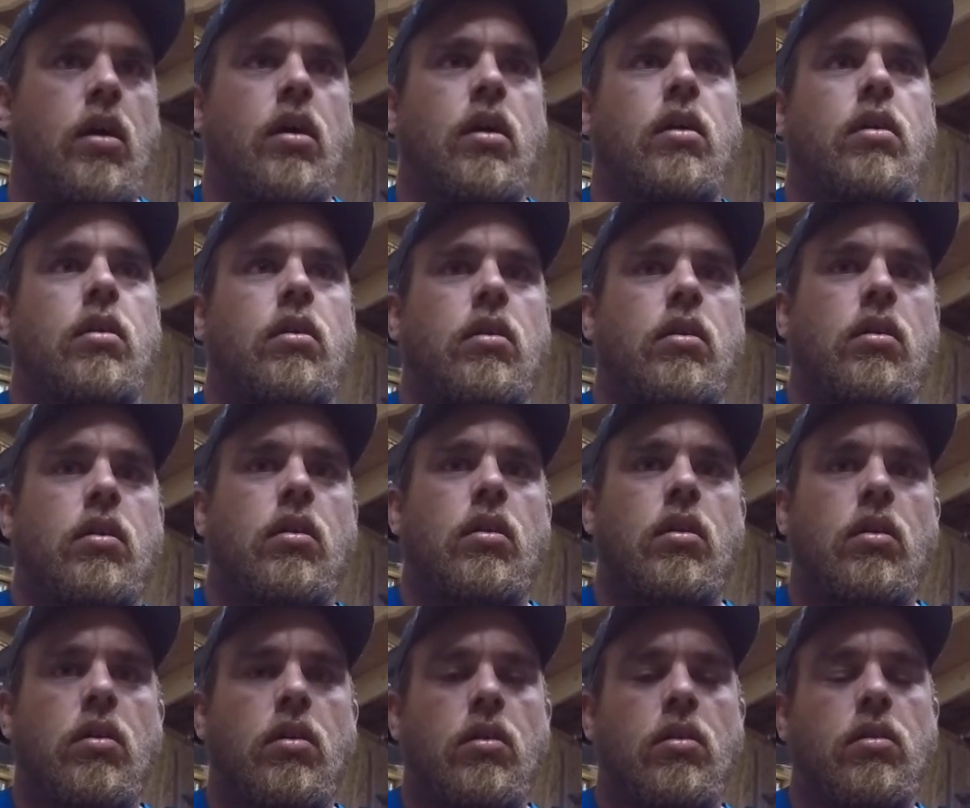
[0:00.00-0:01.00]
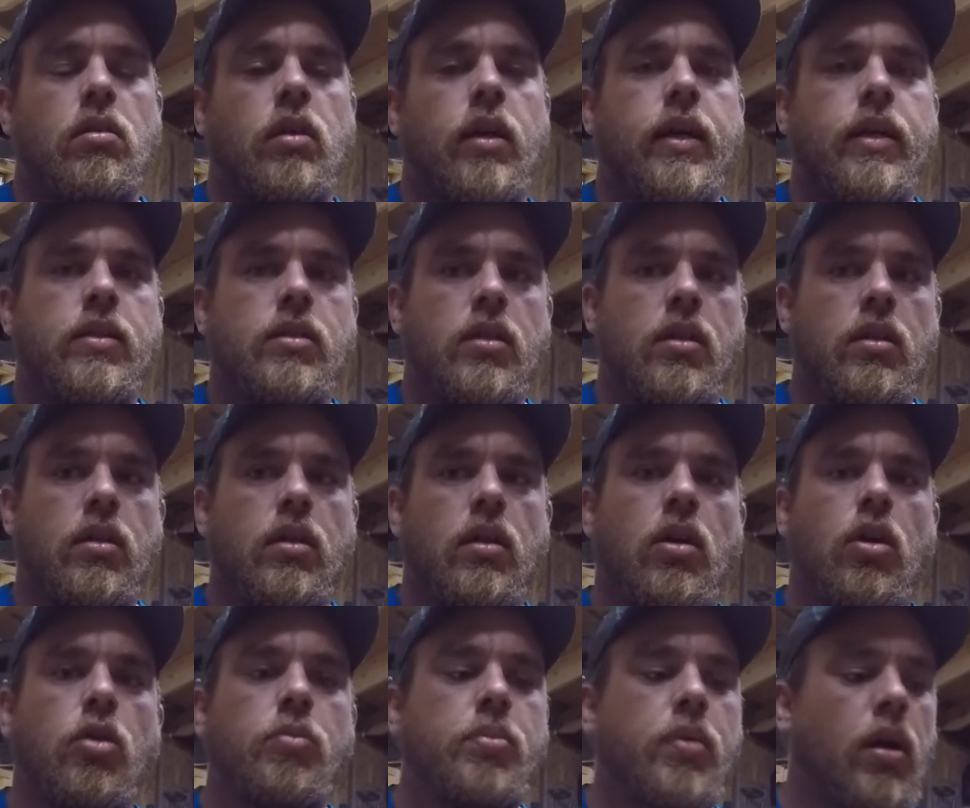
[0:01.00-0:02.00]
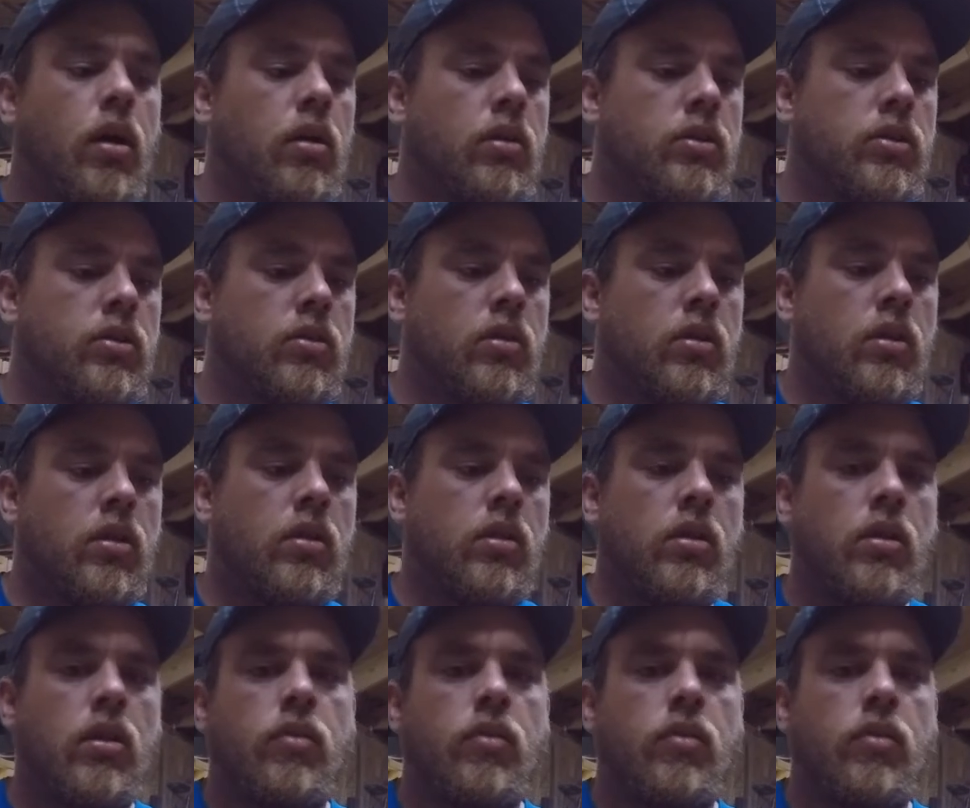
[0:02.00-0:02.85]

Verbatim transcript: And uh, like I said, I hope y'all enjoy it.